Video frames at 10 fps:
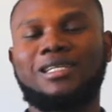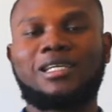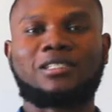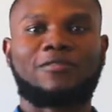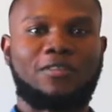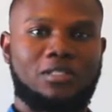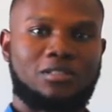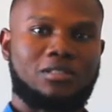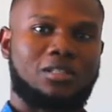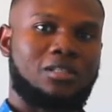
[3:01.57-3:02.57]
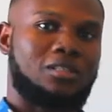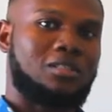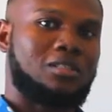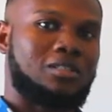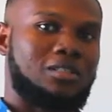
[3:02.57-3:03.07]
the next phase
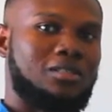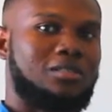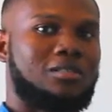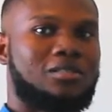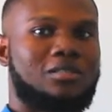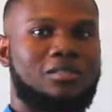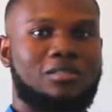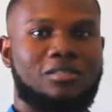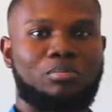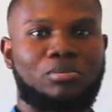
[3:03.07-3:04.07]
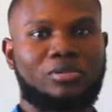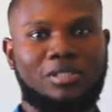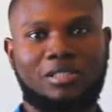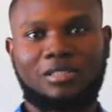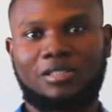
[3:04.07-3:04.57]
is the
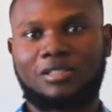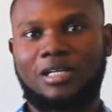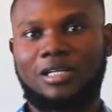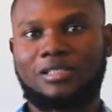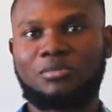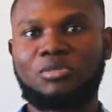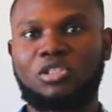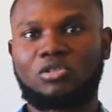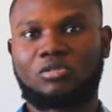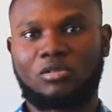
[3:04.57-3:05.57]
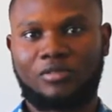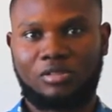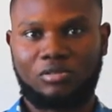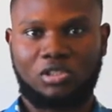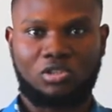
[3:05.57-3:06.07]
processing at the Ministry of
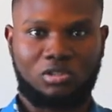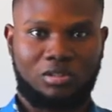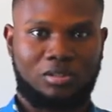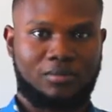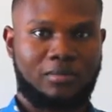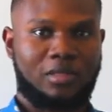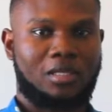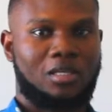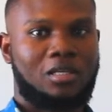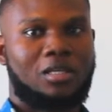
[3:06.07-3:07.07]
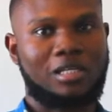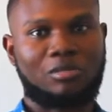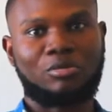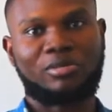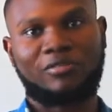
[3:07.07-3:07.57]
Education.
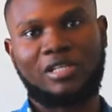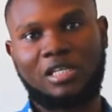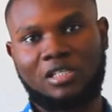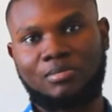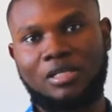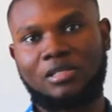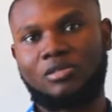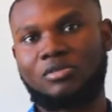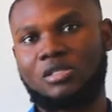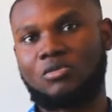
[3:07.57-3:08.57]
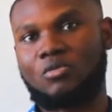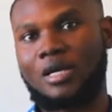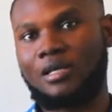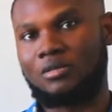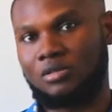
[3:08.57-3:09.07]
Let me briefly explain the reason
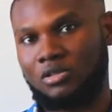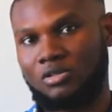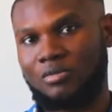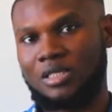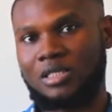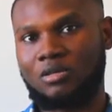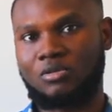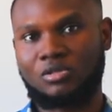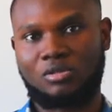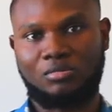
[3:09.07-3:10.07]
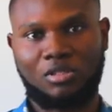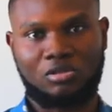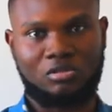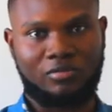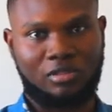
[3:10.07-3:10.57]
why your documents are going to the
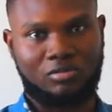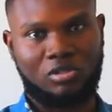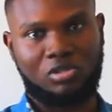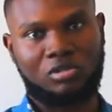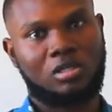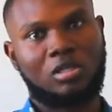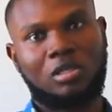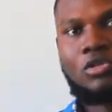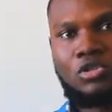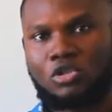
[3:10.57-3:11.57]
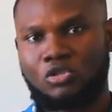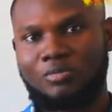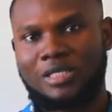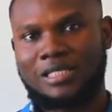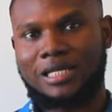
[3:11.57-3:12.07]
Ministry of Education. So your
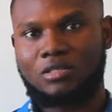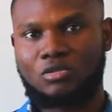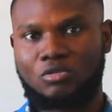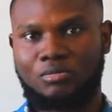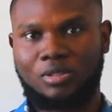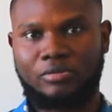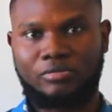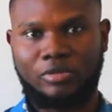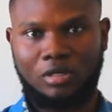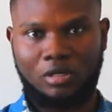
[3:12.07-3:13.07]
documents has to be